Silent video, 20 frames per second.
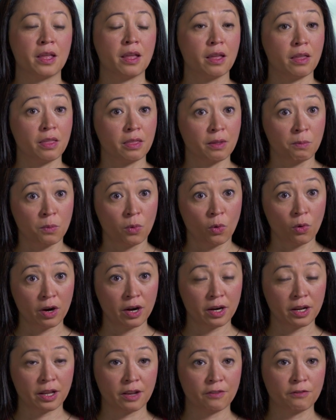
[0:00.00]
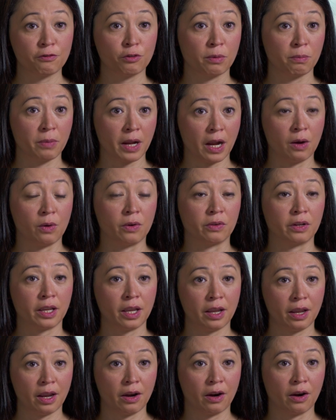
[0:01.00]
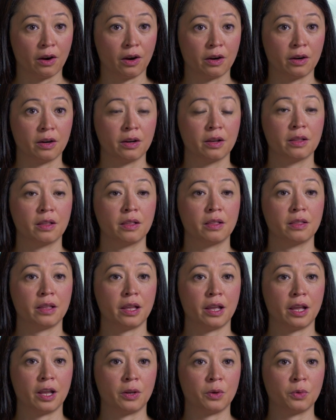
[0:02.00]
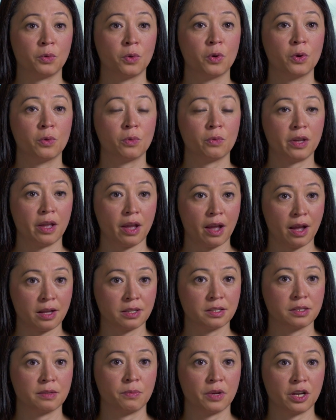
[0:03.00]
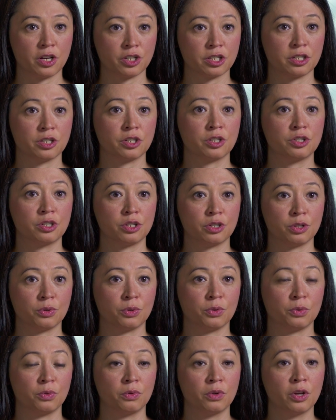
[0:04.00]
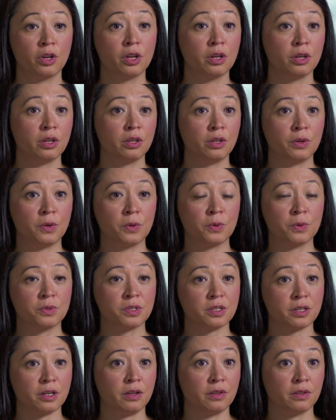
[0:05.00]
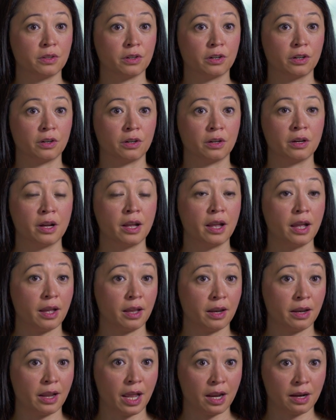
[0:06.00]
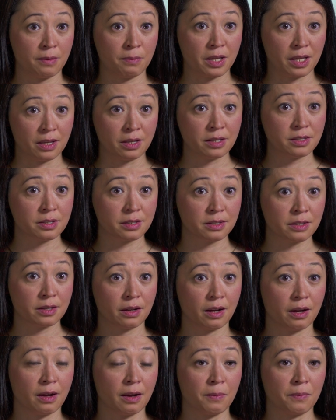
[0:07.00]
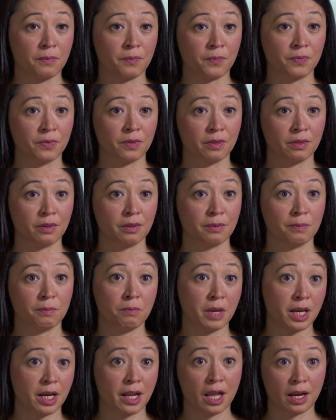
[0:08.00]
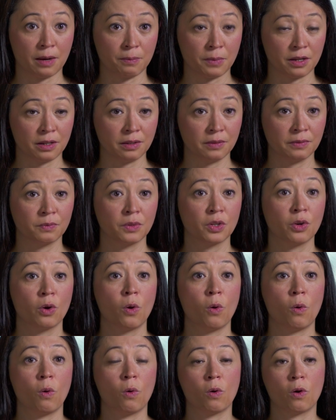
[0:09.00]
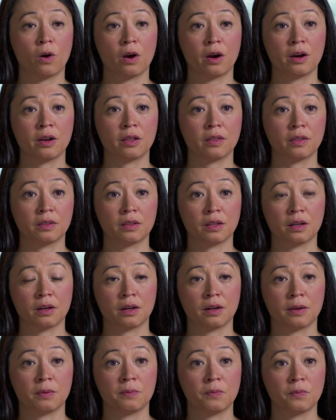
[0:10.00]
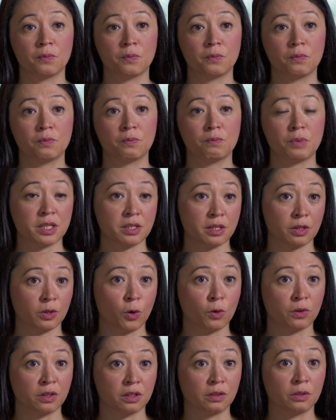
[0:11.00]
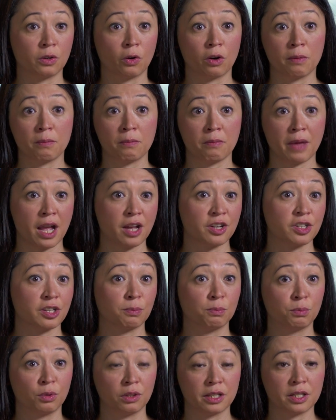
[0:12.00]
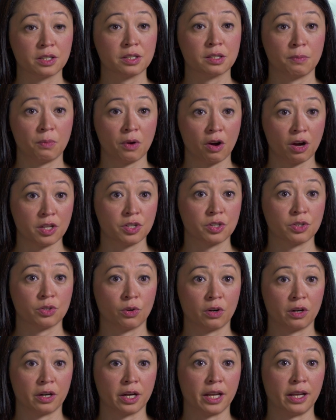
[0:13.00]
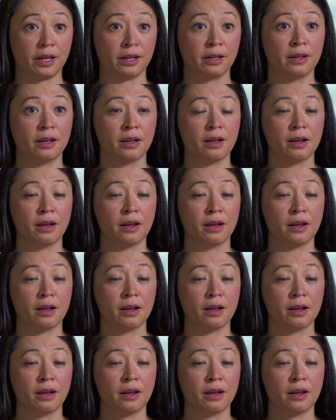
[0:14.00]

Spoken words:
In the morning for bowel care, then we ask the patient to use either an Enemies mini enema or the bisacodyl or magic bullet suppository